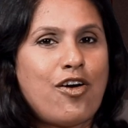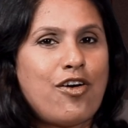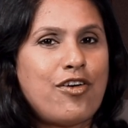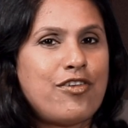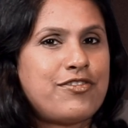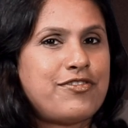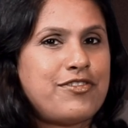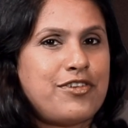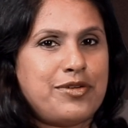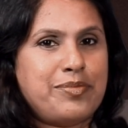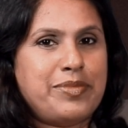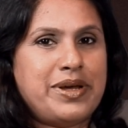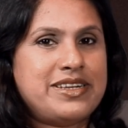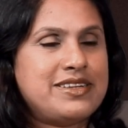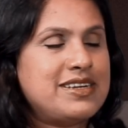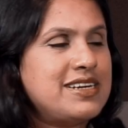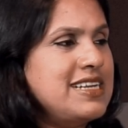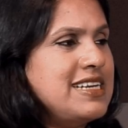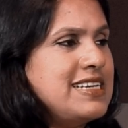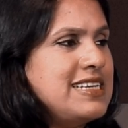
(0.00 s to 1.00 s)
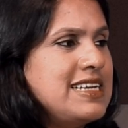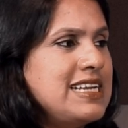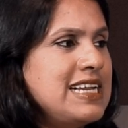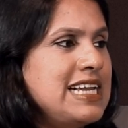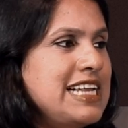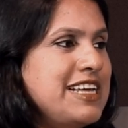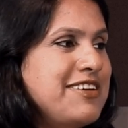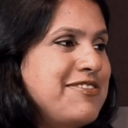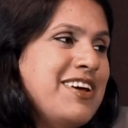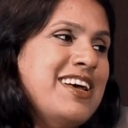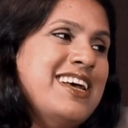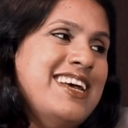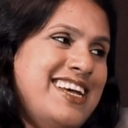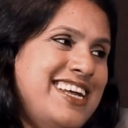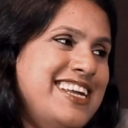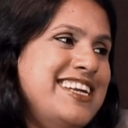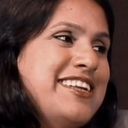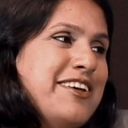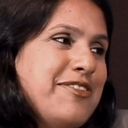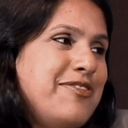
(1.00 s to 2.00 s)
off on maternity leave,
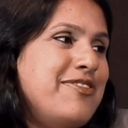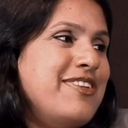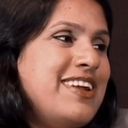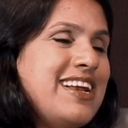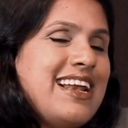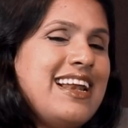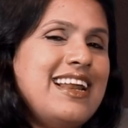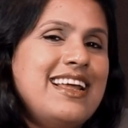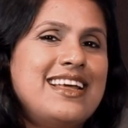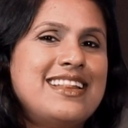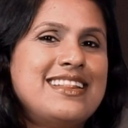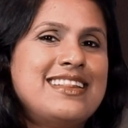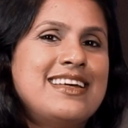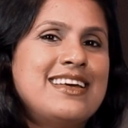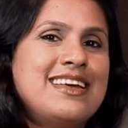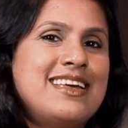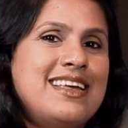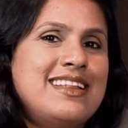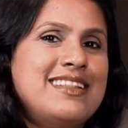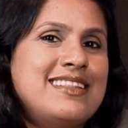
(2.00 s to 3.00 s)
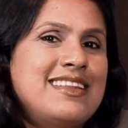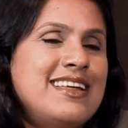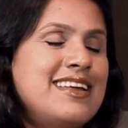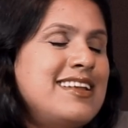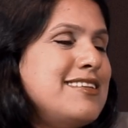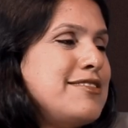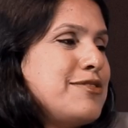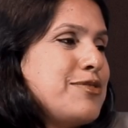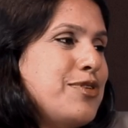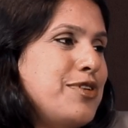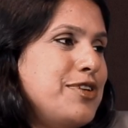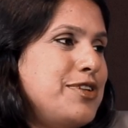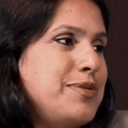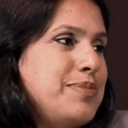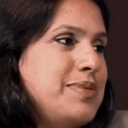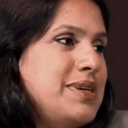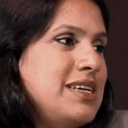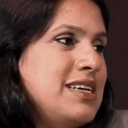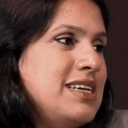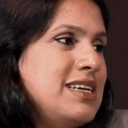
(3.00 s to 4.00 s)
definitely there is going
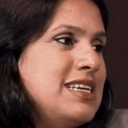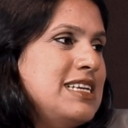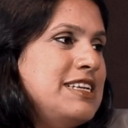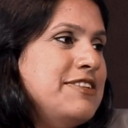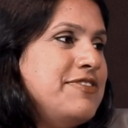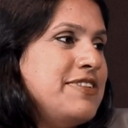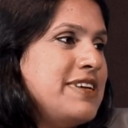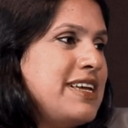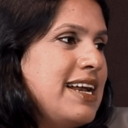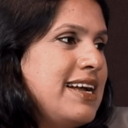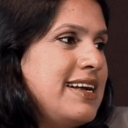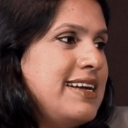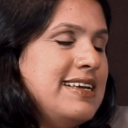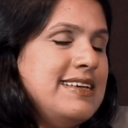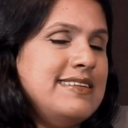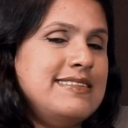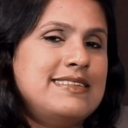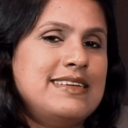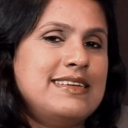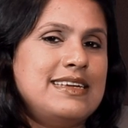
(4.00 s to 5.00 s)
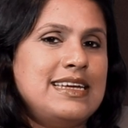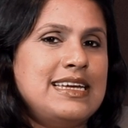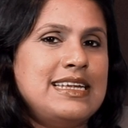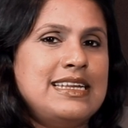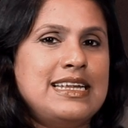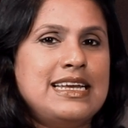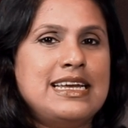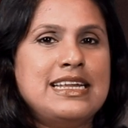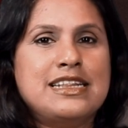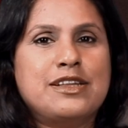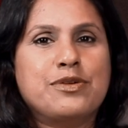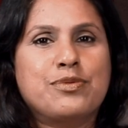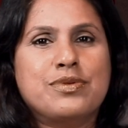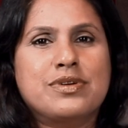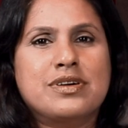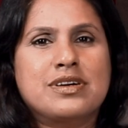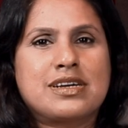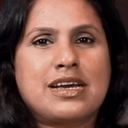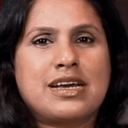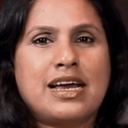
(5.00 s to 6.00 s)
to be difficulties in the
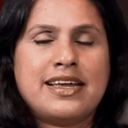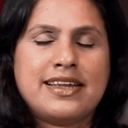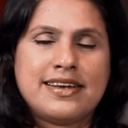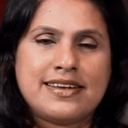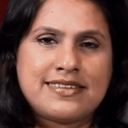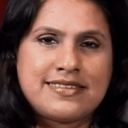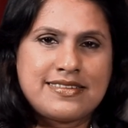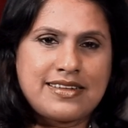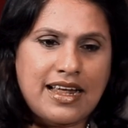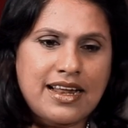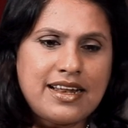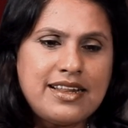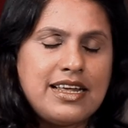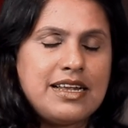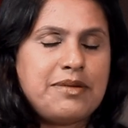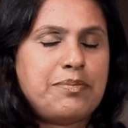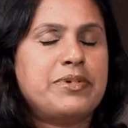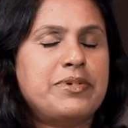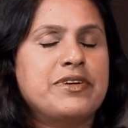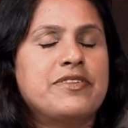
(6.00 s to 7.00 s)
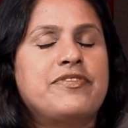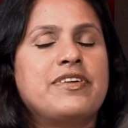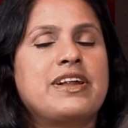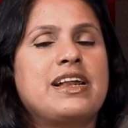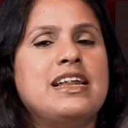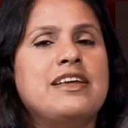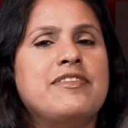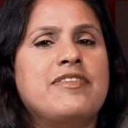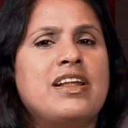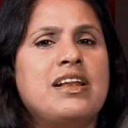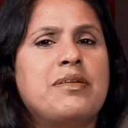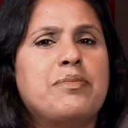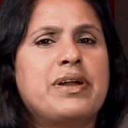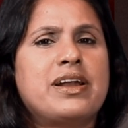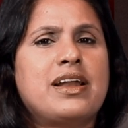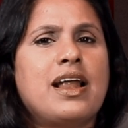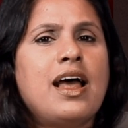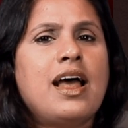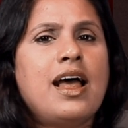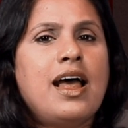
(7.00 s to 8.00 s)
work. I understand that perfectly well,
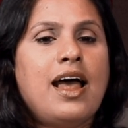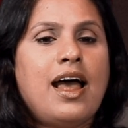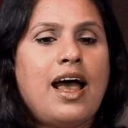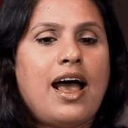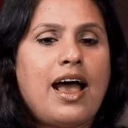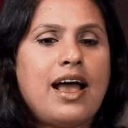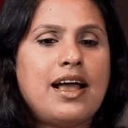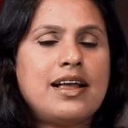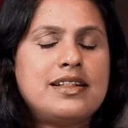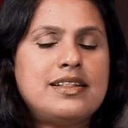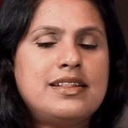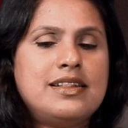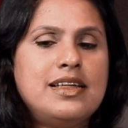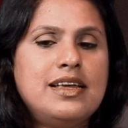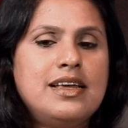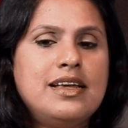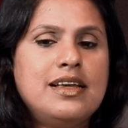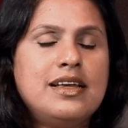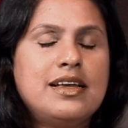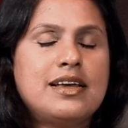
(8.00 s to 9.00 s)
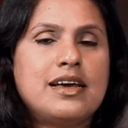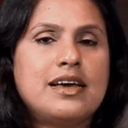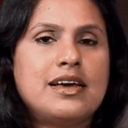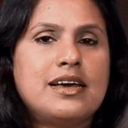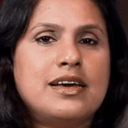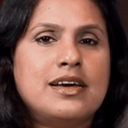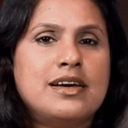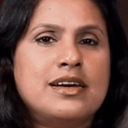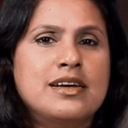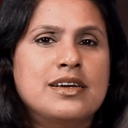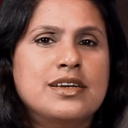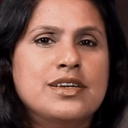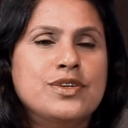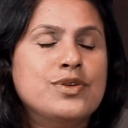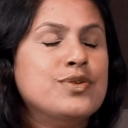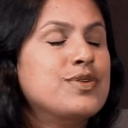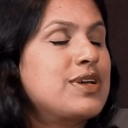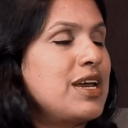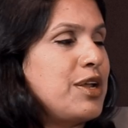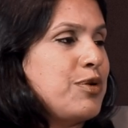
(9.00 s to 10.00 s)
but I think
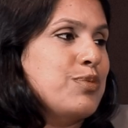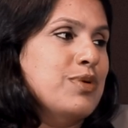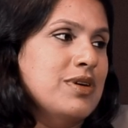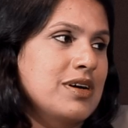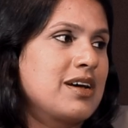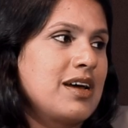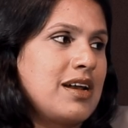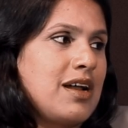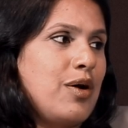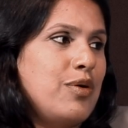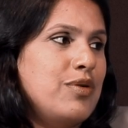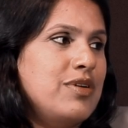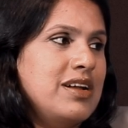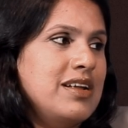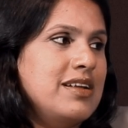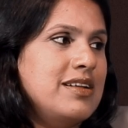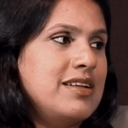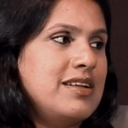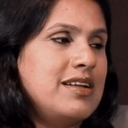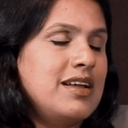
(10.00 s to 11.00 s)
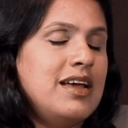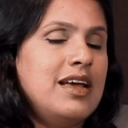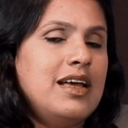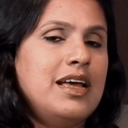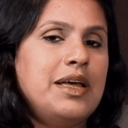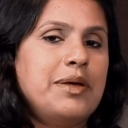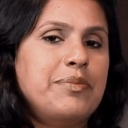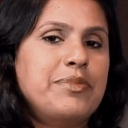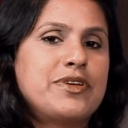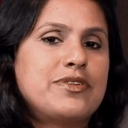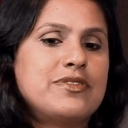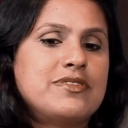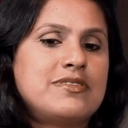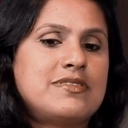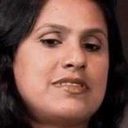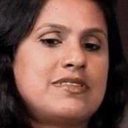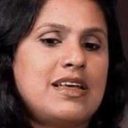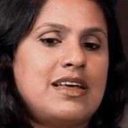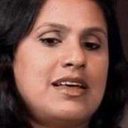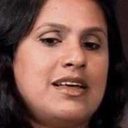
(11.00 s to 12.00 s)
you can work around it,
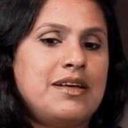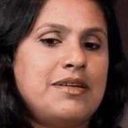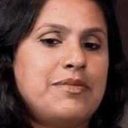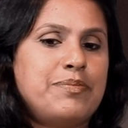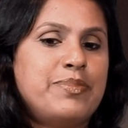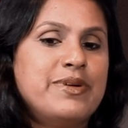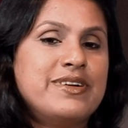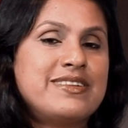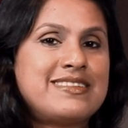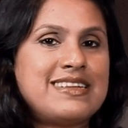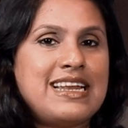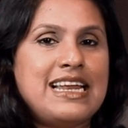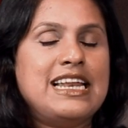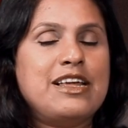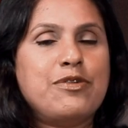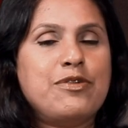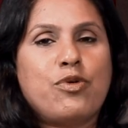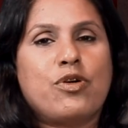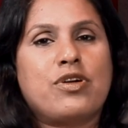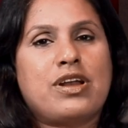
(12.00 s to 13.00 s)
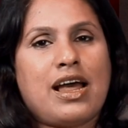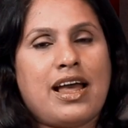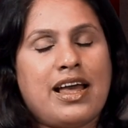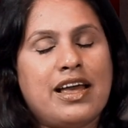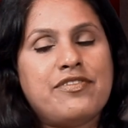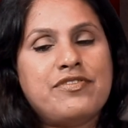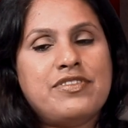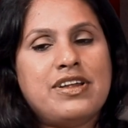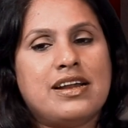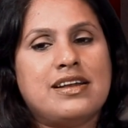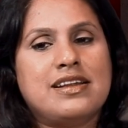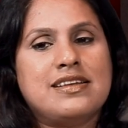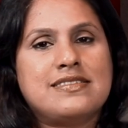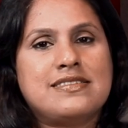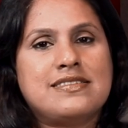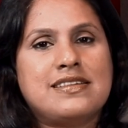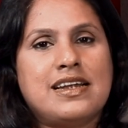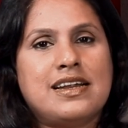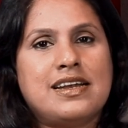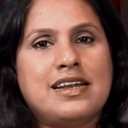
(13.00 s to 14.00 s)
because personally what I have done
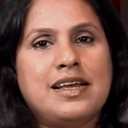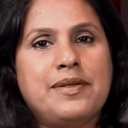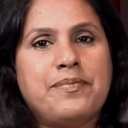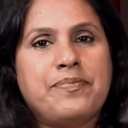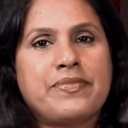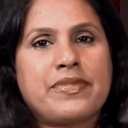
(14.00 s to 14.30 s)
is that